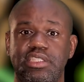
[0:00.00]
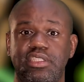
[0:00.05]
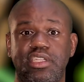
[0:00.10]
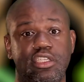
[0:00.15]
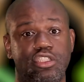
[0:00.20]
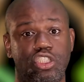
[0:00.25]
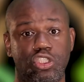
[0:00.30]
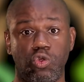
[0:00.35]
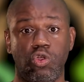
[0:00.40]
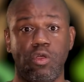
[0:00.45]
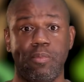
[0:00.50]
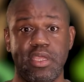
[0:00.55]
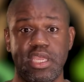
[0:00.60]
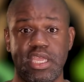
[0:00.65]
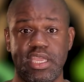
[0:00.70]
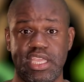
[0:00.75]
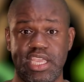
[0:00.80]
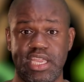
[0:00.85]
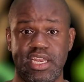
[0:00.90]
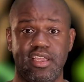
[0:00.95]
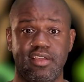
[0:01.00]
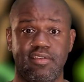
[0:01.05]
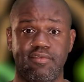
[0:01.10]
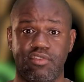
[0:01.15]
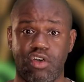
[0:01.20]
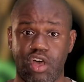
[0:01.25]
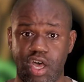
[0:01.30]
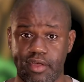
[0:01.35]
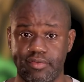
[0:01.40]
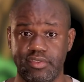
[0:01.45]
that you would be getting
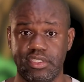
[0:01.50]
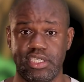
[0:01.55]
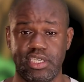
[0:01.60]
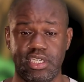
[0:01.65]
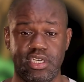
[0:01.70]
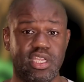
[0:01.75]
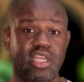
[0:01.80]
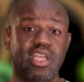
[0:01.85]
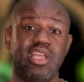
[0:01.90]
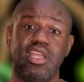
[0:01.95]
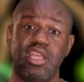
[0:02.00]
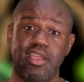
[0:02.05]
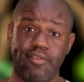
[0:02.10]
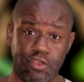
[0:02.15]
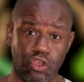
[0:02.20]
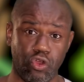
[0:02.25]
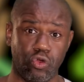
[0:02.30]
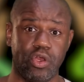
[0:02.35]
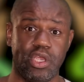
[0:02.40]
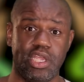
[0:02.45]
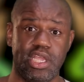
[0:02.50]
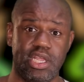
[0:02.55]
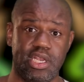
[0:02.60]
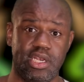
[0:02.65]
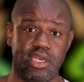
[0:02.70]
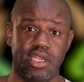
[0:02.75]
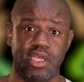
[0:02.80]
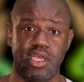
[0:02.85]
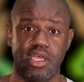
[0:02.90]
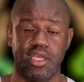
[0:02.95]
involved in if you were in